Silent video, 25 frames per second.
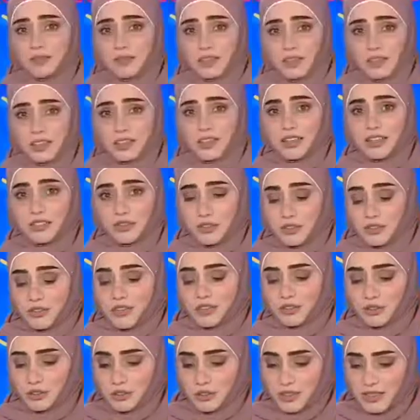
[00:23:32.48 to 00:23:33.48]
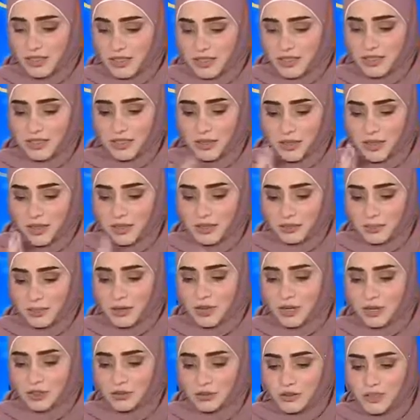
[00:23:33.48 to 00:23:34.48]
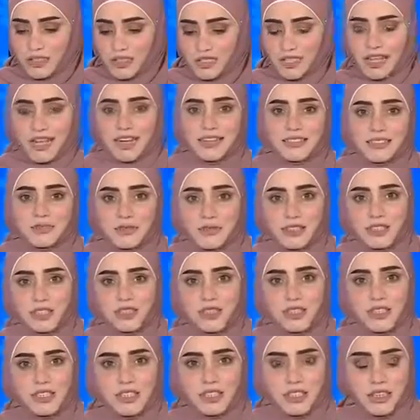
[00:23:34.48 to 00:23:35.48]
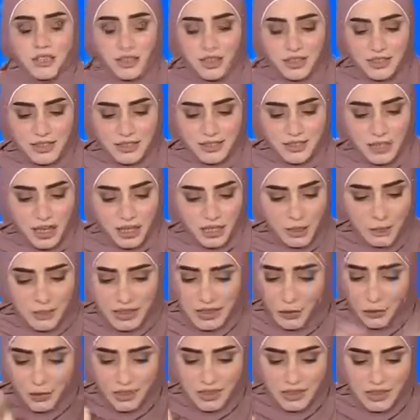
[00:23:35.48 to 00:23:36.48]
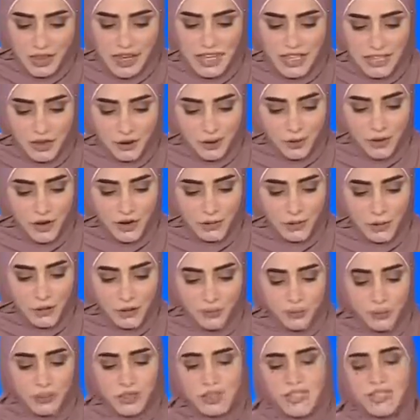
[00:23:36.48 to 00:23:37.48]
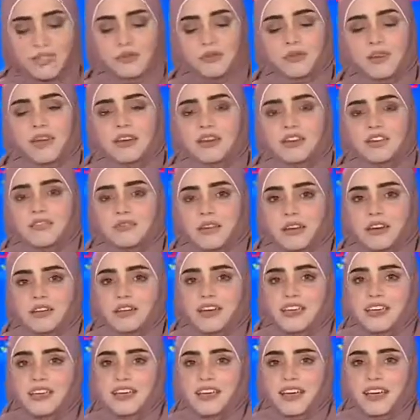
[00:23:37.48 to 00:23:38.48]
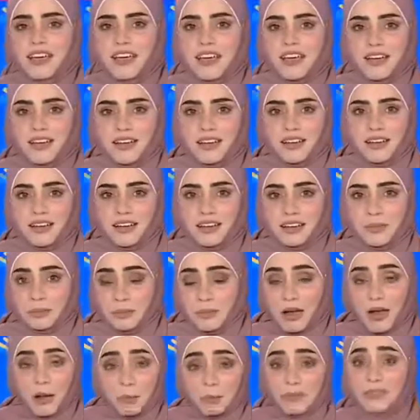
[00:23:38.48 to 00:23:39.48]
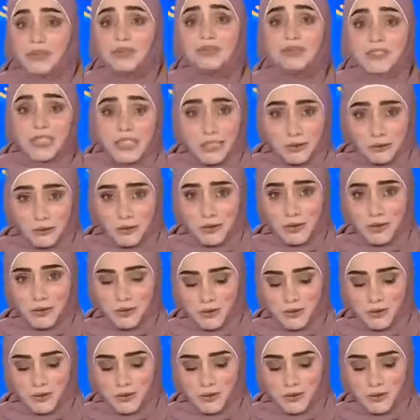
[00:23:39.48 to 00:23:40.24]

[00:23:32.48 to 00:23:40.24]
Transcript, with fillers: uh, countries the, the uh, uh, farms, countryside yes. villages that are still occupied i want to thank you very much for thank this you. very very uh, uh, uplifting first of